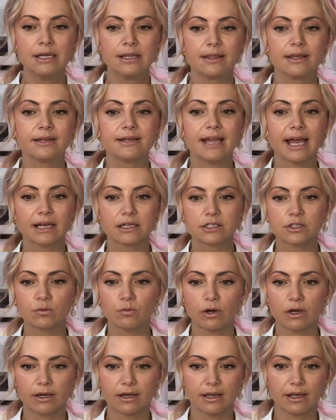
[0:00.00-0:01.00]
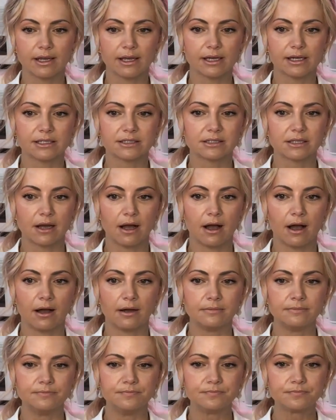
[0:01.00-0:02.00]
The next one is,
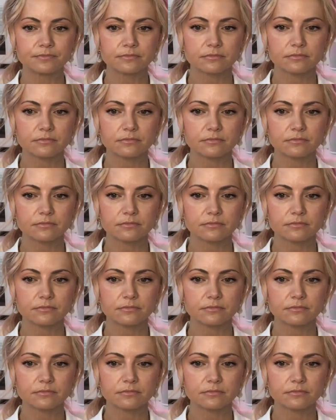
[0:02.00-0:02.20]
um,